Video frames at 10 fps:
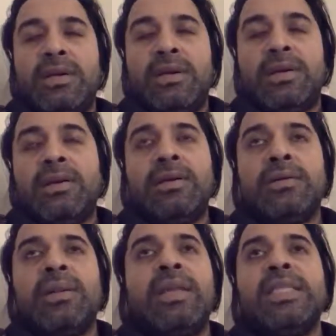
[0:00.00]

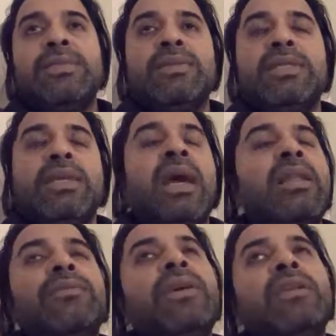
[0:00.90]
relativity,
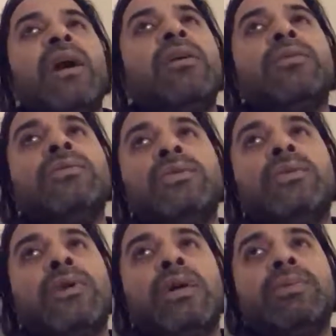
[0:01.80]
and we now
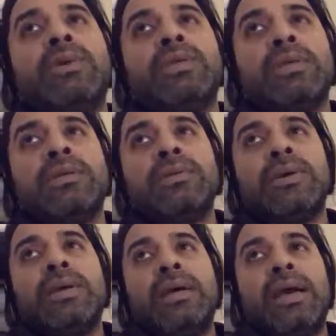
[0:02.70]
know about
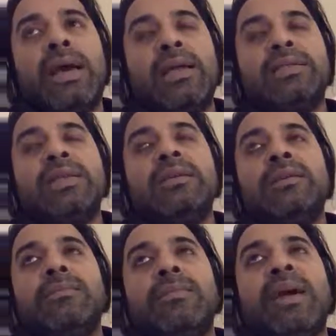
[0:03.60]

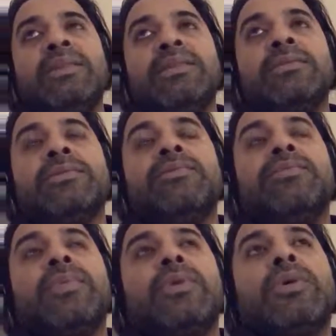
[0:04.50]
antimatter.
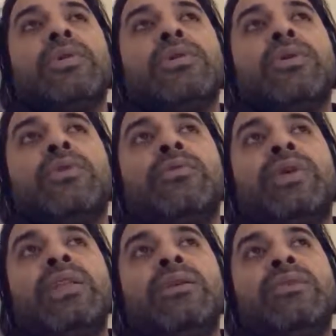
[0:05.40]
So
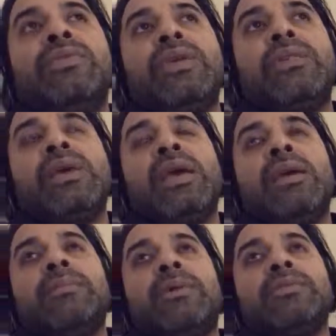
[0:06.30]
when we say
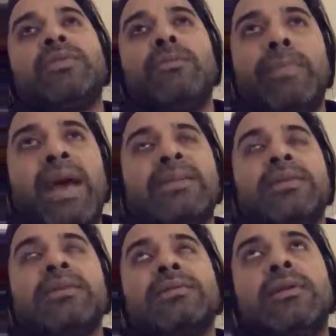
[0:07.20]
about
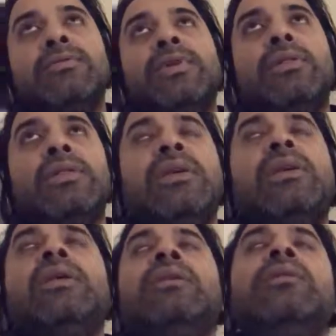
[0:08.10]
matter that we see
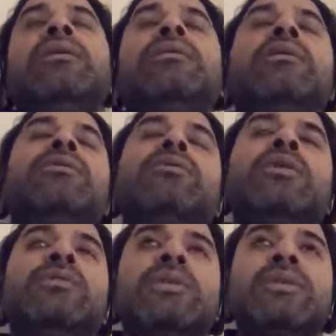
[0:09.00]
in the
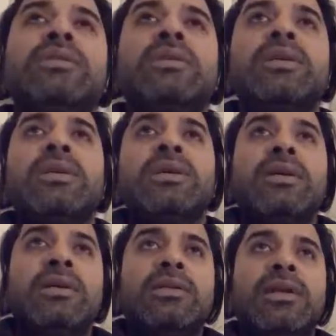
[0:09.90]
universe,
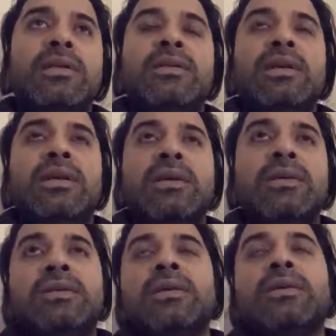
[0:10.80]
that
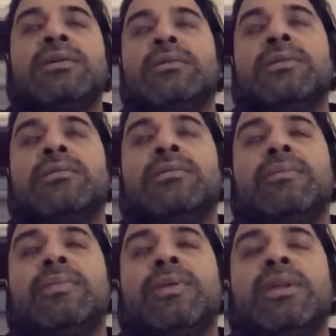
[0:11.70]
the
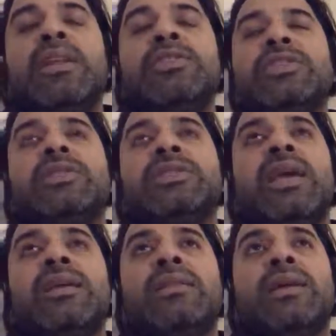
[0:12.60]
religions
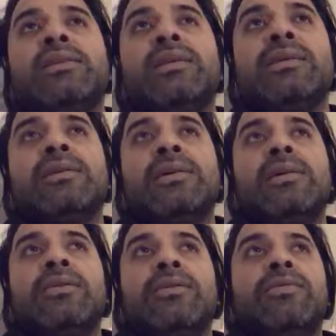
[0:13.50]
say that
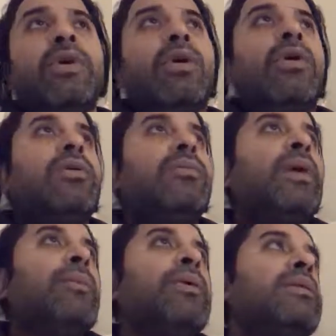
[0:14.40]
we all,
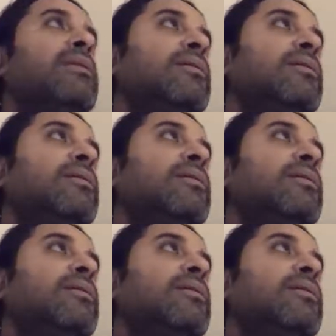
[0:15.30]
I mean,